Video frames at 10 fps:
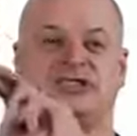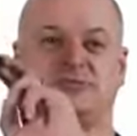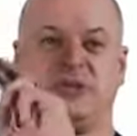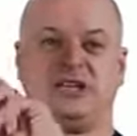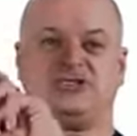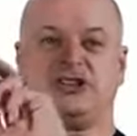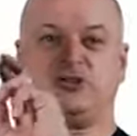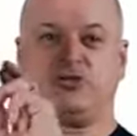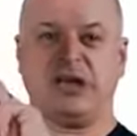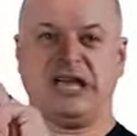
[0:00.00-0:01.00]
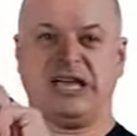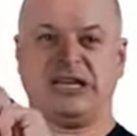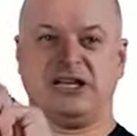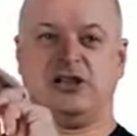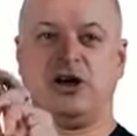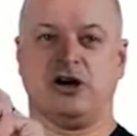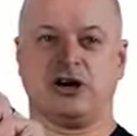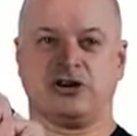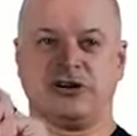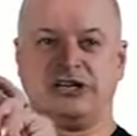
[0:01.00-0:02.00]
means that the radial
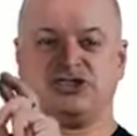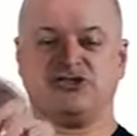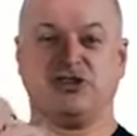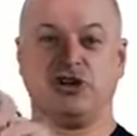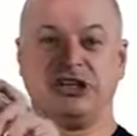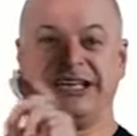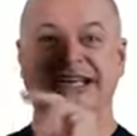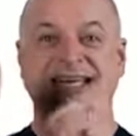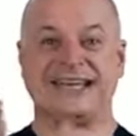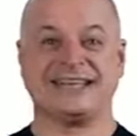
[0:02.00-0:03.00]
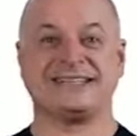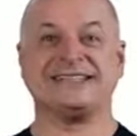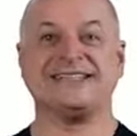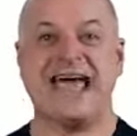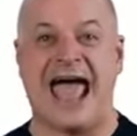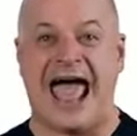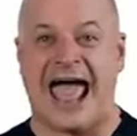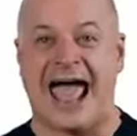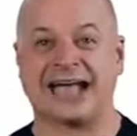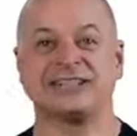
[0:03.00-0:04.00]
artery is fully
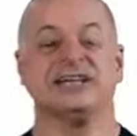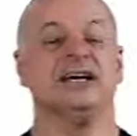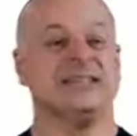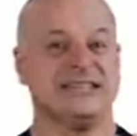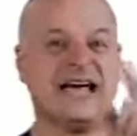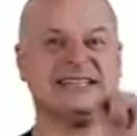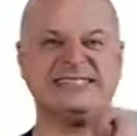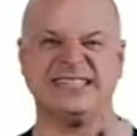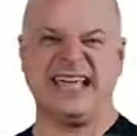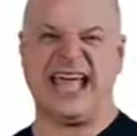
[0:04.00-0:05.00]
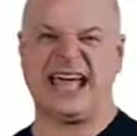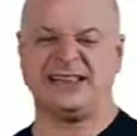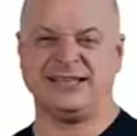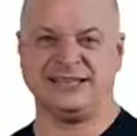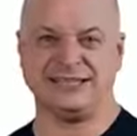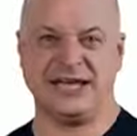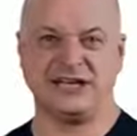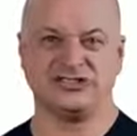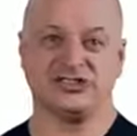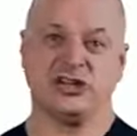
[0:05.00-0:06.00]
intact. That's the Allen
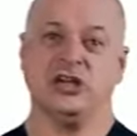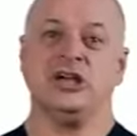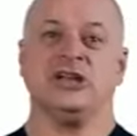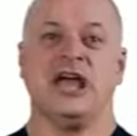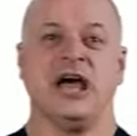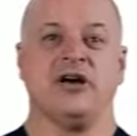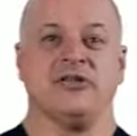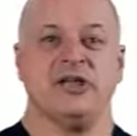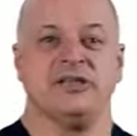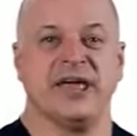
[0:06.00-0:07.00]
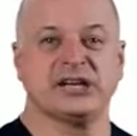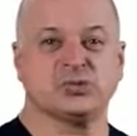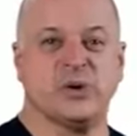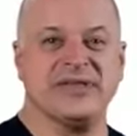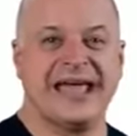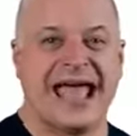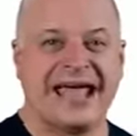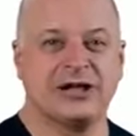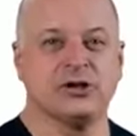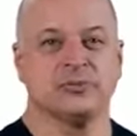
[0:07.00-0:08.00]
test. Now, next one, the
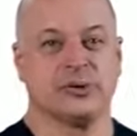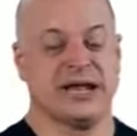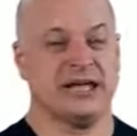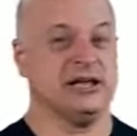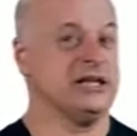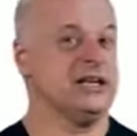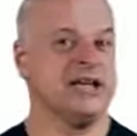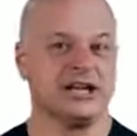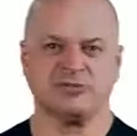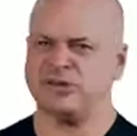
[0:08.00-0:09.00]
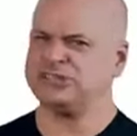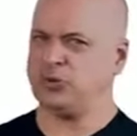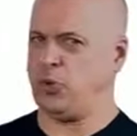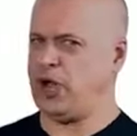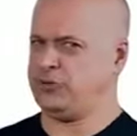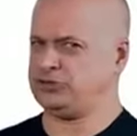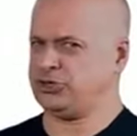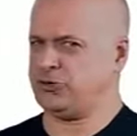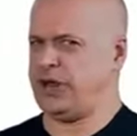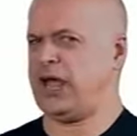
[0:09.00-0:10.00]
ankle brachial index. You might say, why are we
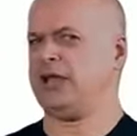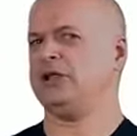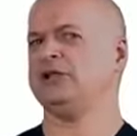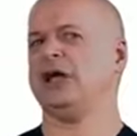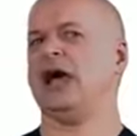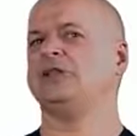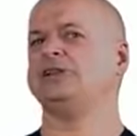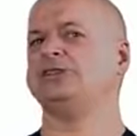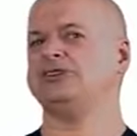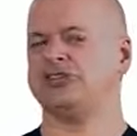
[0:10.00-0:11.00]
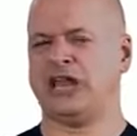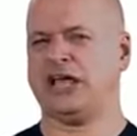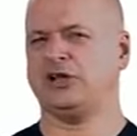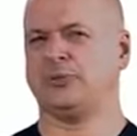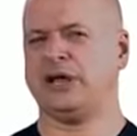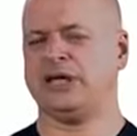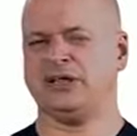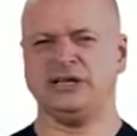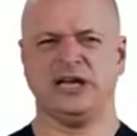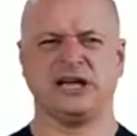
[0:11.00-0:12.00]
starting with ankle Allen test and ankle brachial
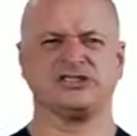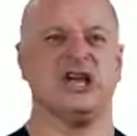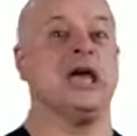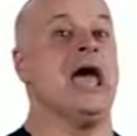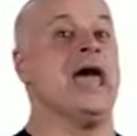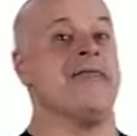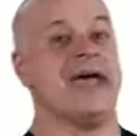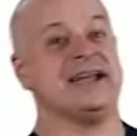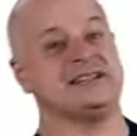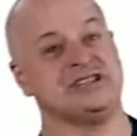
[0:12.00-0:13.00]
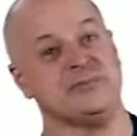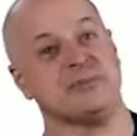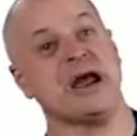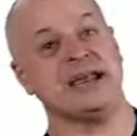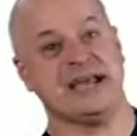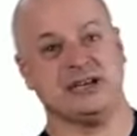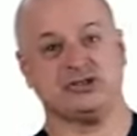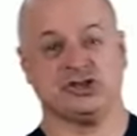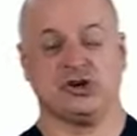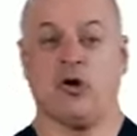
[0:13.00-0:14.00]
index? And that is the bright
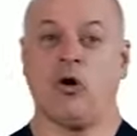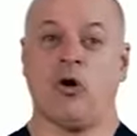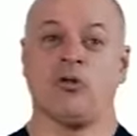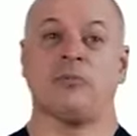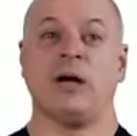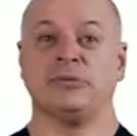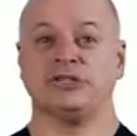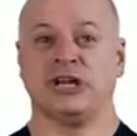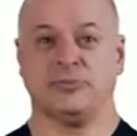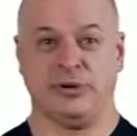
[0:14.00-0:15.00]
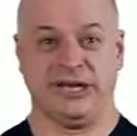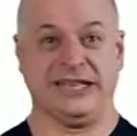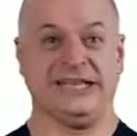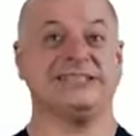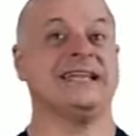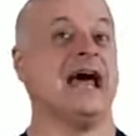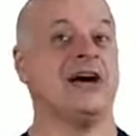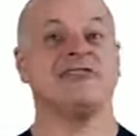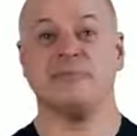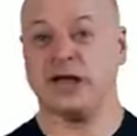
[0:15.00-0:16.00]
answer called publishing, putting these in
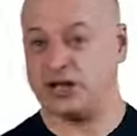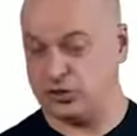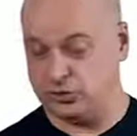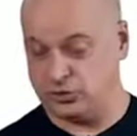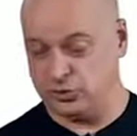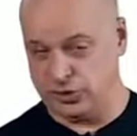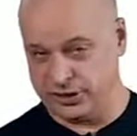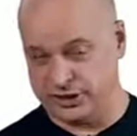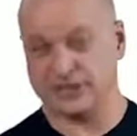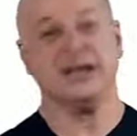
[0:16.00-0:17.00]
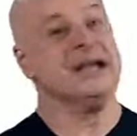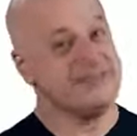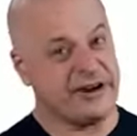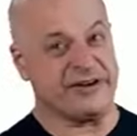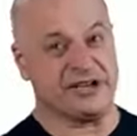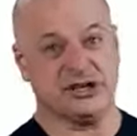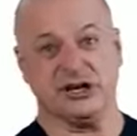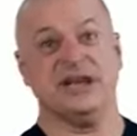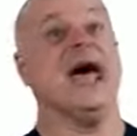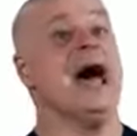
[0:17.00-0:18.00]
alphabetical order. Very
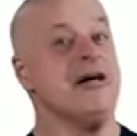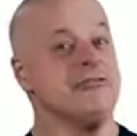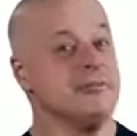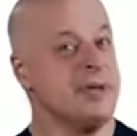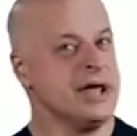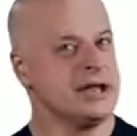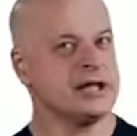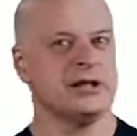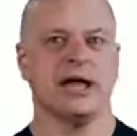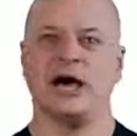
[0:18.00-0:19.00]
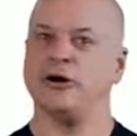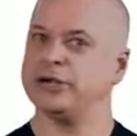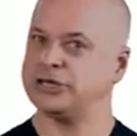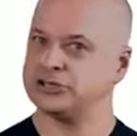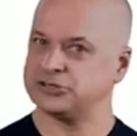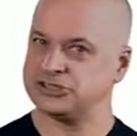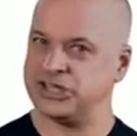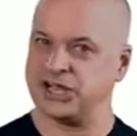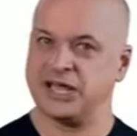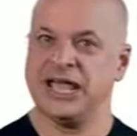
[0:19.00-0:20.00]
good. Alphabetical. How
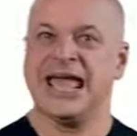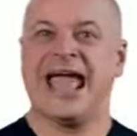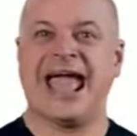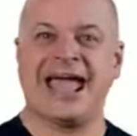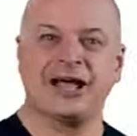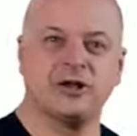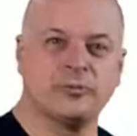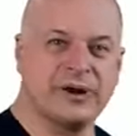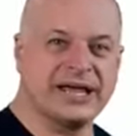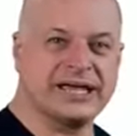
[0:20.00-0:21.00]
interesting. Ankle brachial